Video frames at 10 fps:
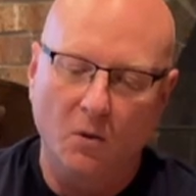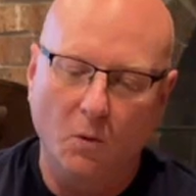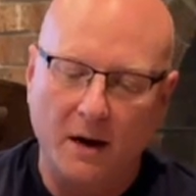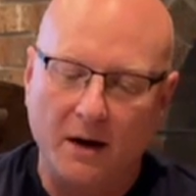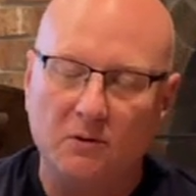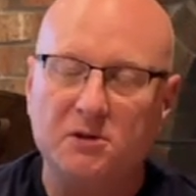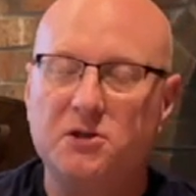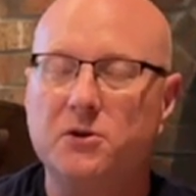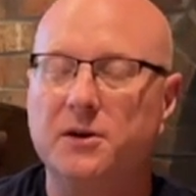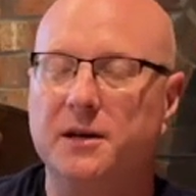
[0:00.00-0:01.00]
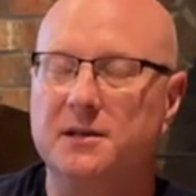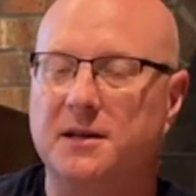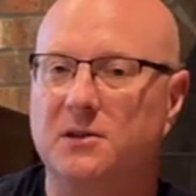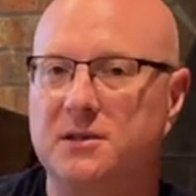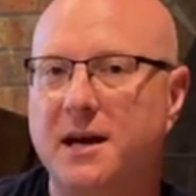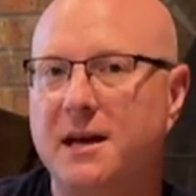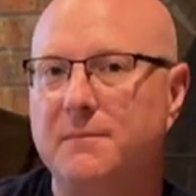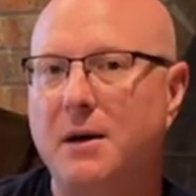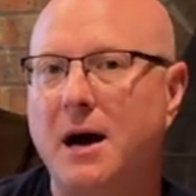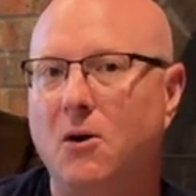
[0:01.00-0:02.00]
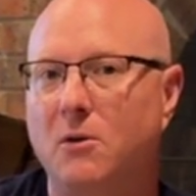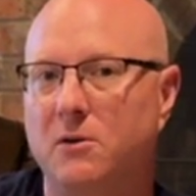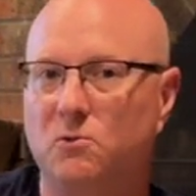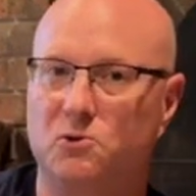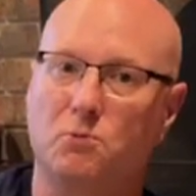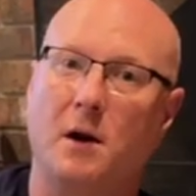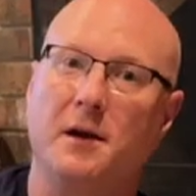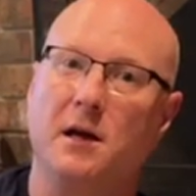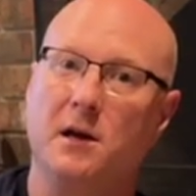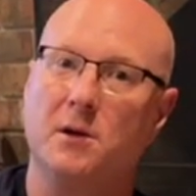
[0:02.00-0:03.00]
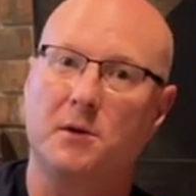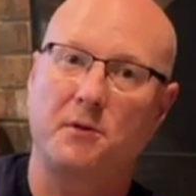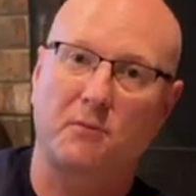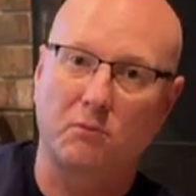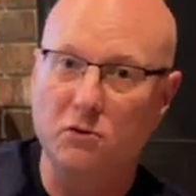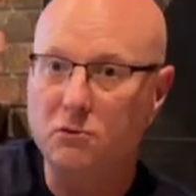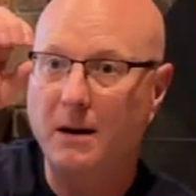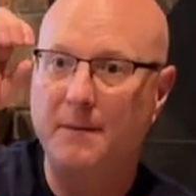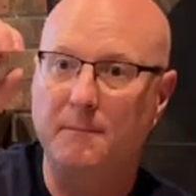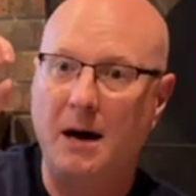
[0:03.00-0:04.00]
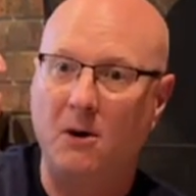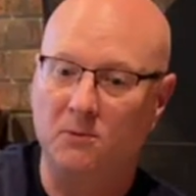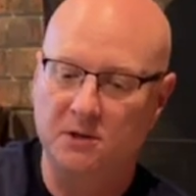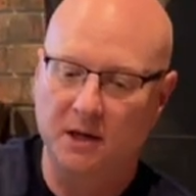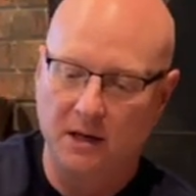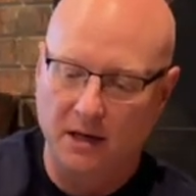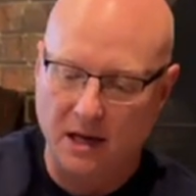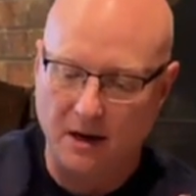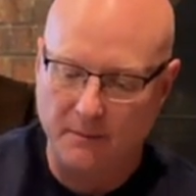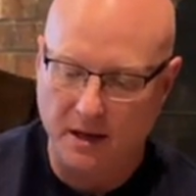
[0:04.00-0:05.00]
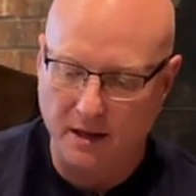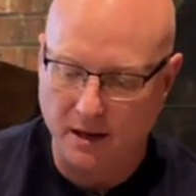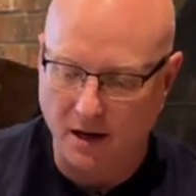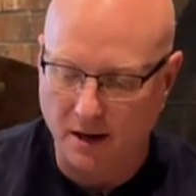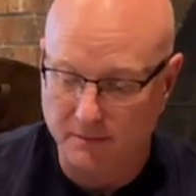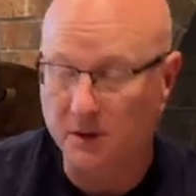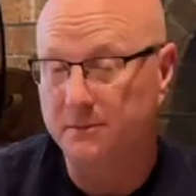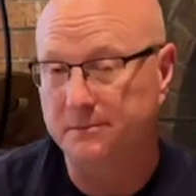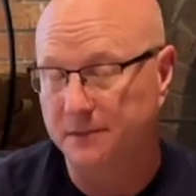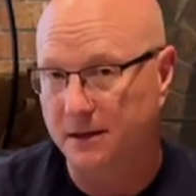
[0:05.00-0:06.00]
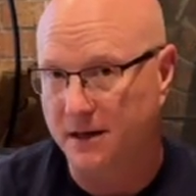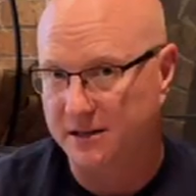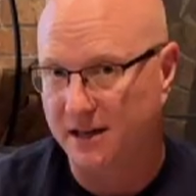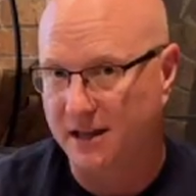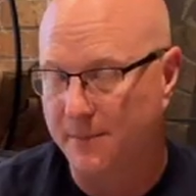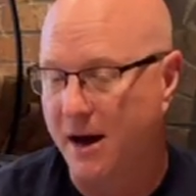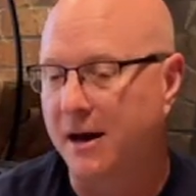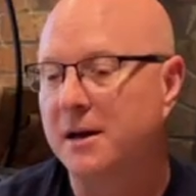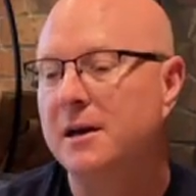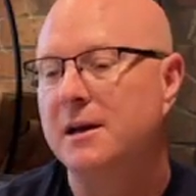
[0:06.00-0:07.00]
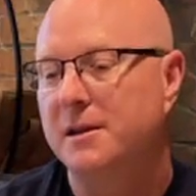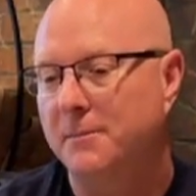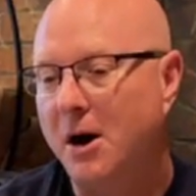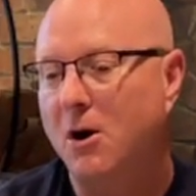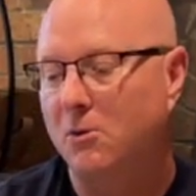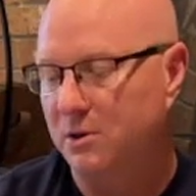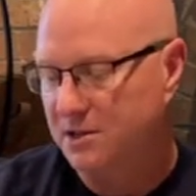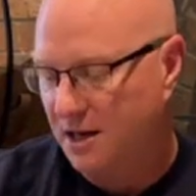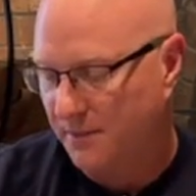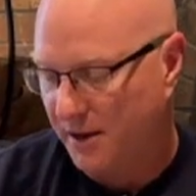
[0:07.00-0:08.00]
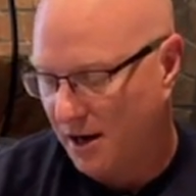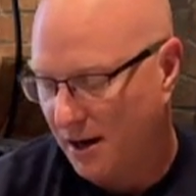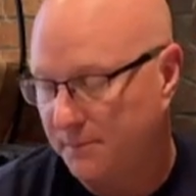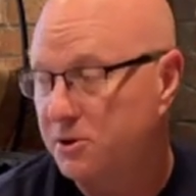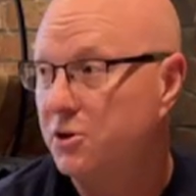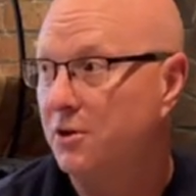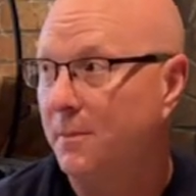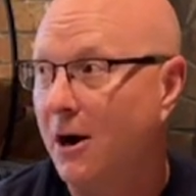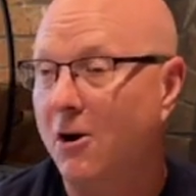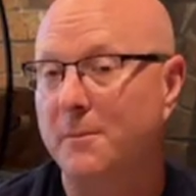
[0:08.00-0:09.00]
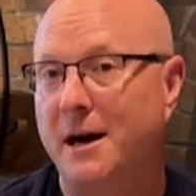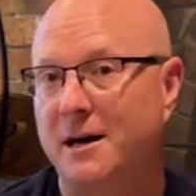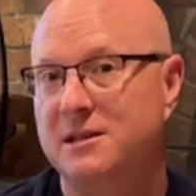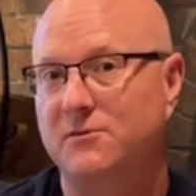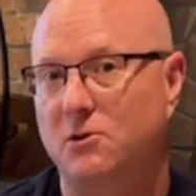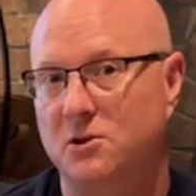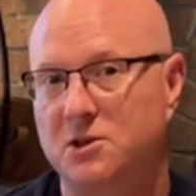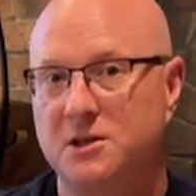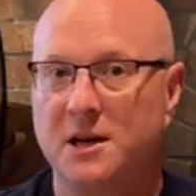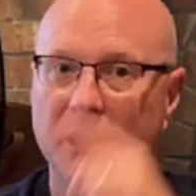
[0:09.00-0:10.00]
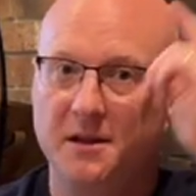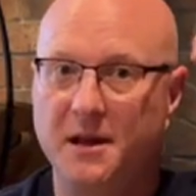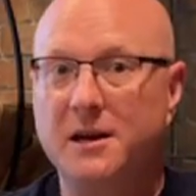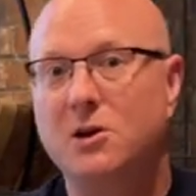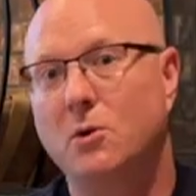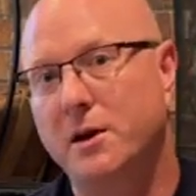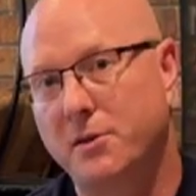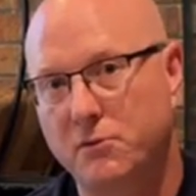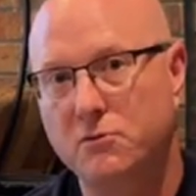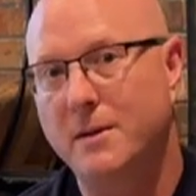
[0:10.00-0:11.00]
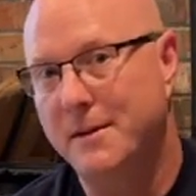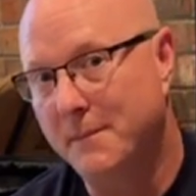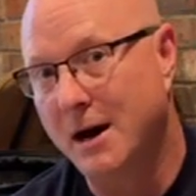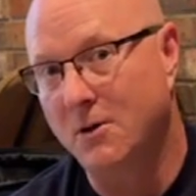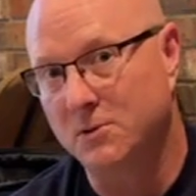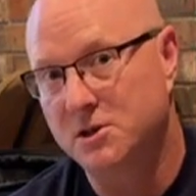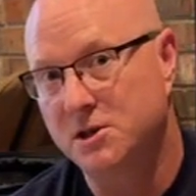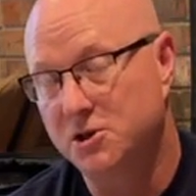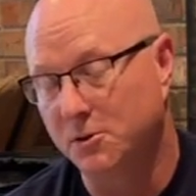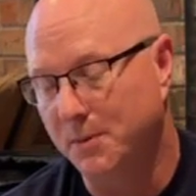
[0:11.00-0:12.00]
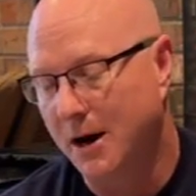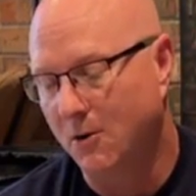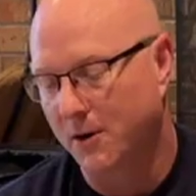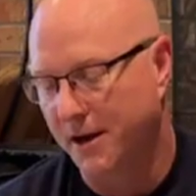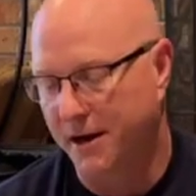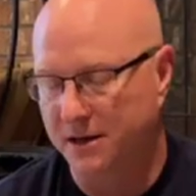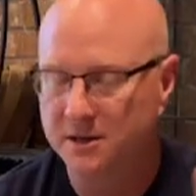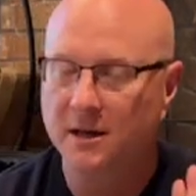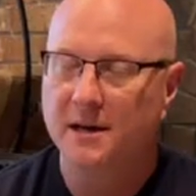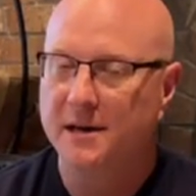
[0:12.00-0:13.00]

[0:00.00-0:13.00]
What I was doing is I was taking power, it was running through my mount, coming up, I take that back. The power was coming up to the Powerbox first, then going through my mount to power it.